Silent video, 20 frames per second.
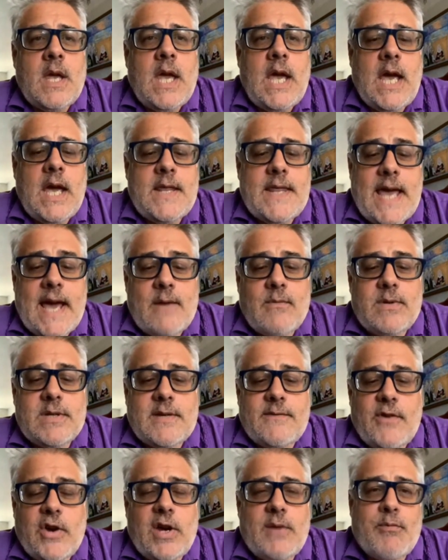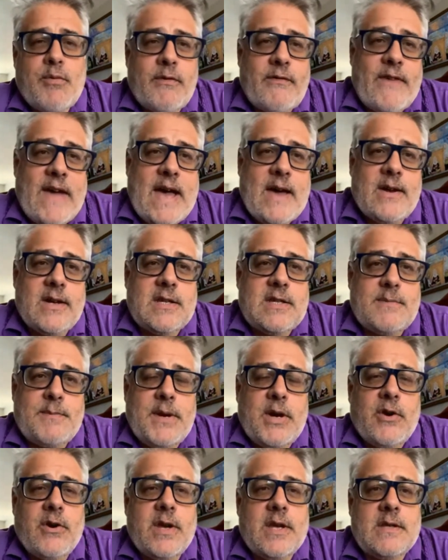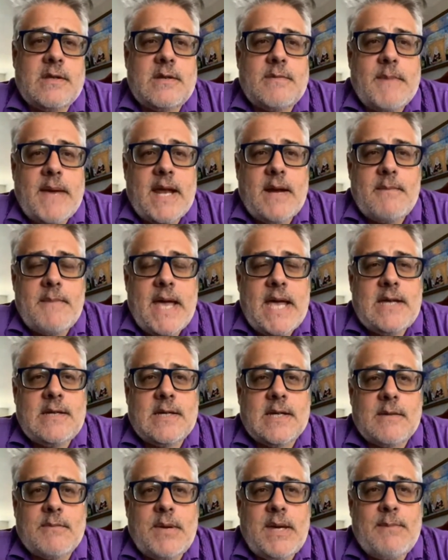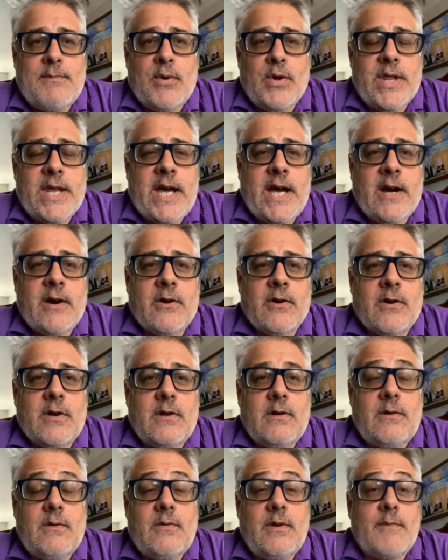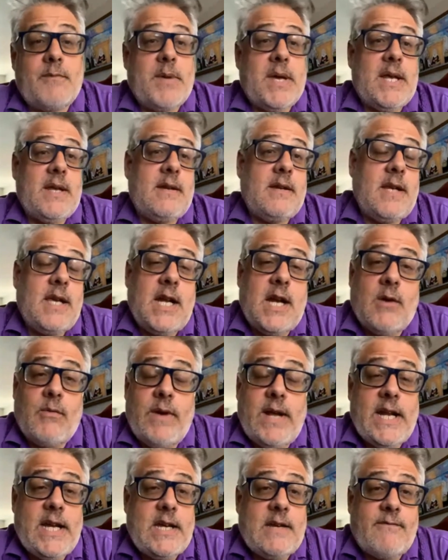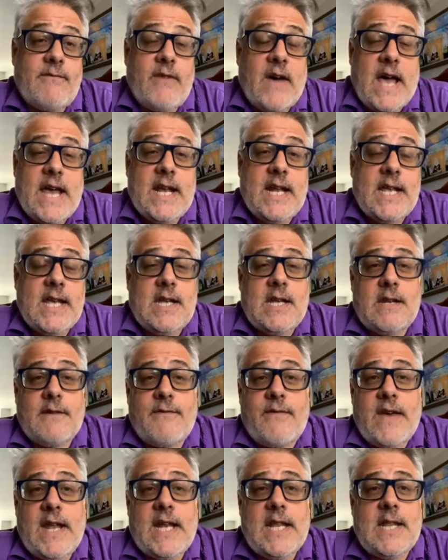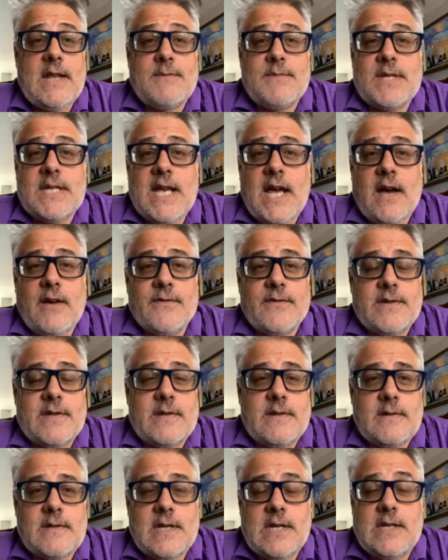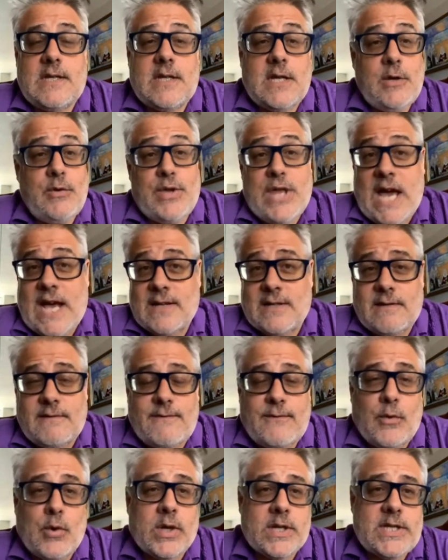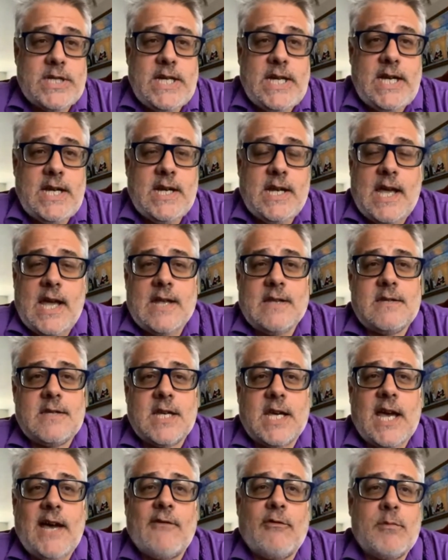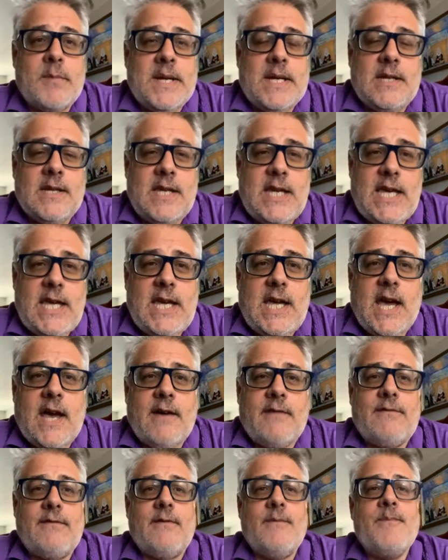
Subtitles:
And that was a very profound experience. Met amazing people there who have been, really fighting and defending themselves since 2014 against the government in Kiev